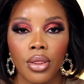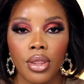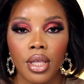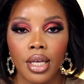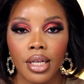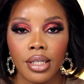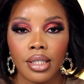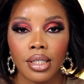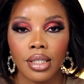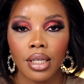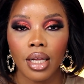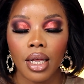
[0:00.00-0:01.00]

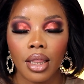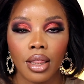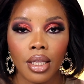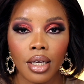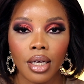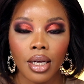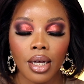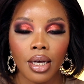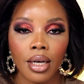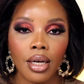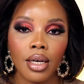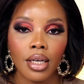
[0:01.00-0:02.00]
this look
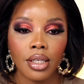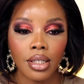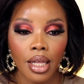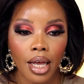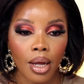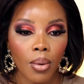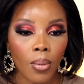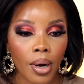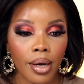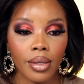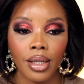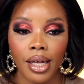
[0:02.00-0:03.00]
is like
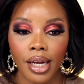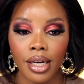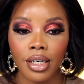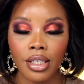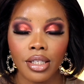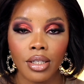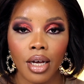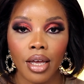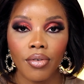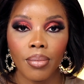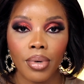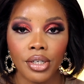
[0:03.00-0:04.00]
well laid. It's not
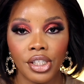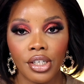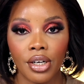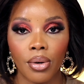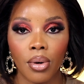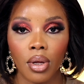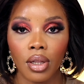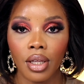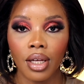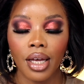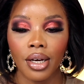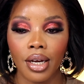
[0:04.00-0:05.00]
even budging at all,
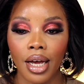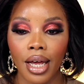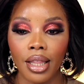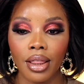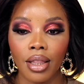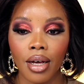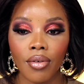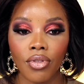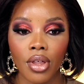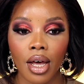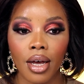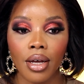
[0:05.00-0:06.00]
and I love
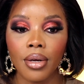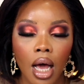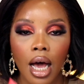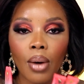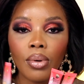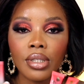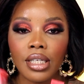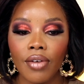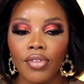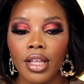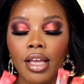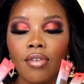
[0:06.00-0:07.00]
that. I will
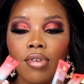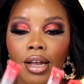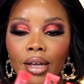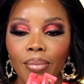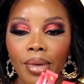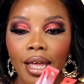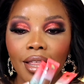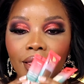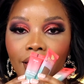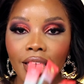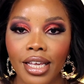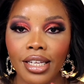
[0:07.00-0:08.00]
definitely
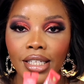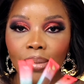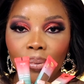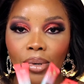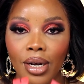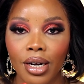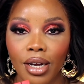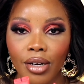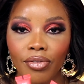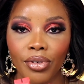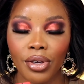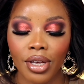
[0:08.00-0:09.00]
recommend these products
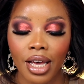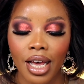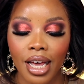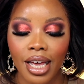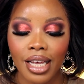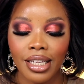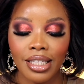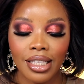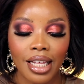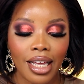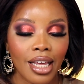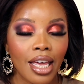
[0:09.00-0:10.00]
for you guys.
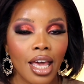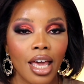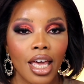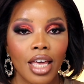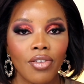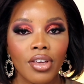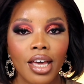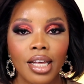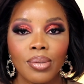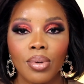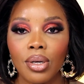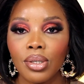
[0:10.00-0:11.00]
Like if you
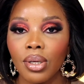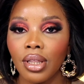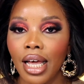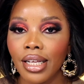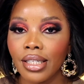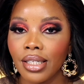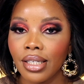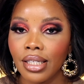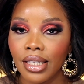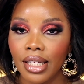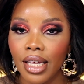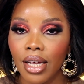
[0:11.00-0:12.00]
guys would also like to
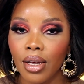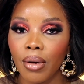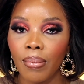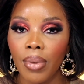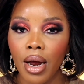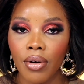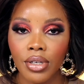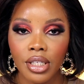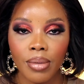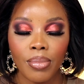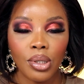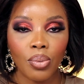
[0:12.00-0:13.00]
see a
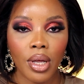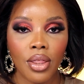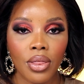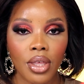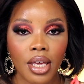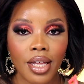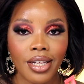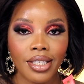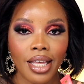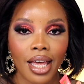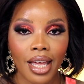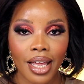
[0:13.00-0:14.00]
comparison between these
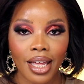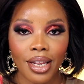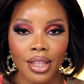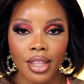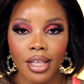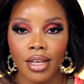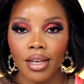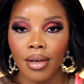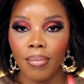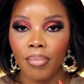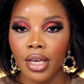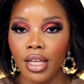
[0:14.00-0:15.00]
and
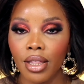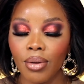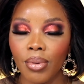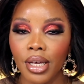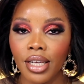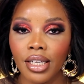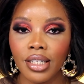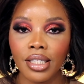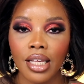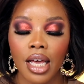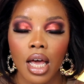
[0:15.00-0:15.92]
the P. Louise